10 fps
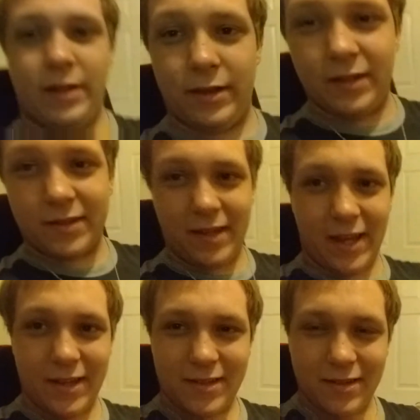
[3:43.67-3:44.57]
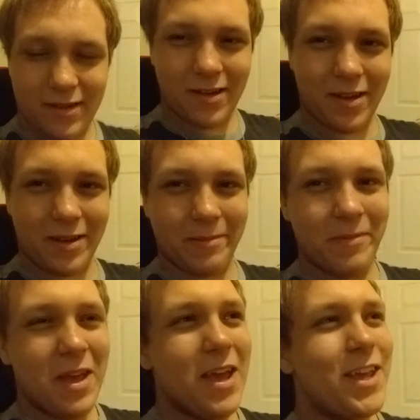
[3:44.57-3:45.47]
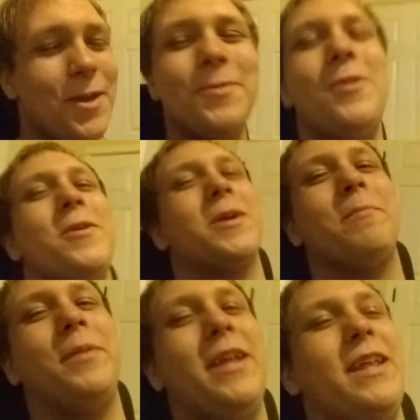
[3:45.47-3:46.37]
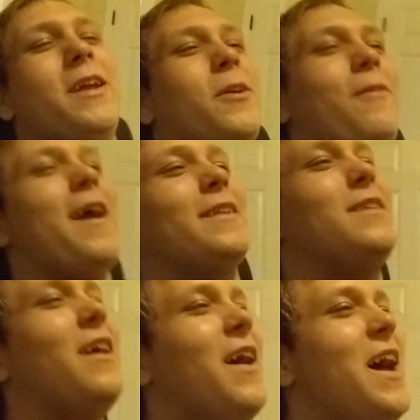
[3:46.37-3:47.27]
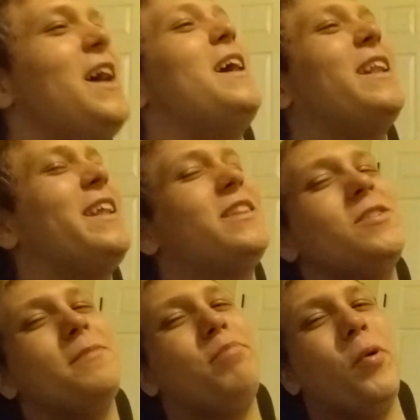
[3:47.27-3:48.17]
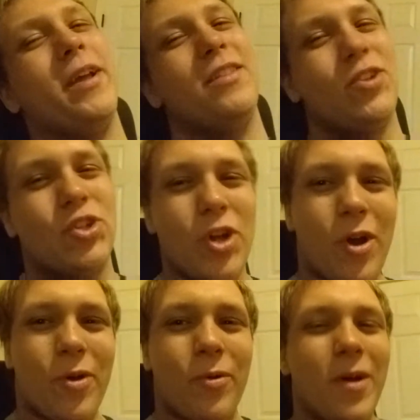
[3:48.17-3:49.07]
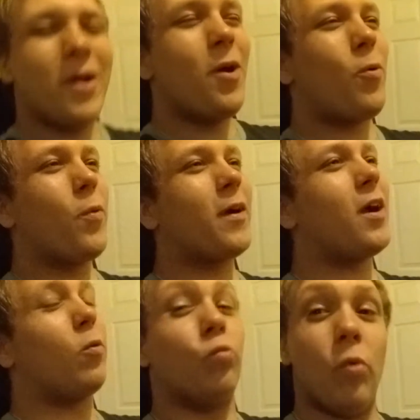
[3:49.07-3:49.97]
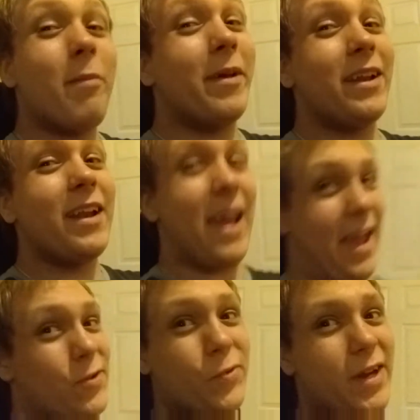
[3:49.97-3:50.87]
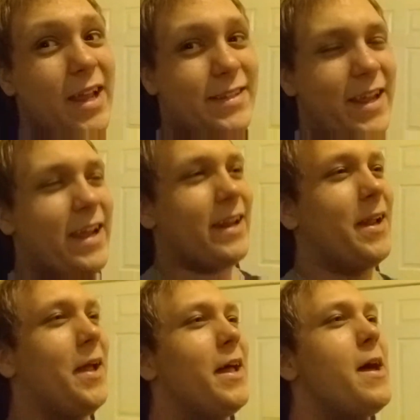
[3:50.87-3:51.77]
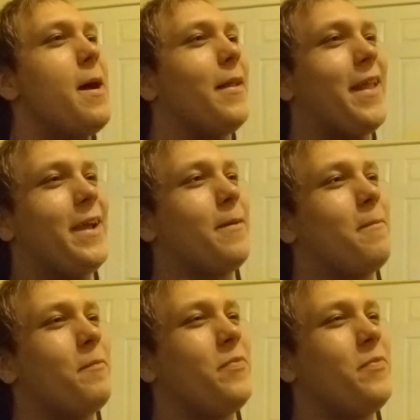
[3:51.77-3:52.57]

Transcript: in this case, you would know you're completely incorrect. Like, there's a point in the show where a woman, Android 18, like,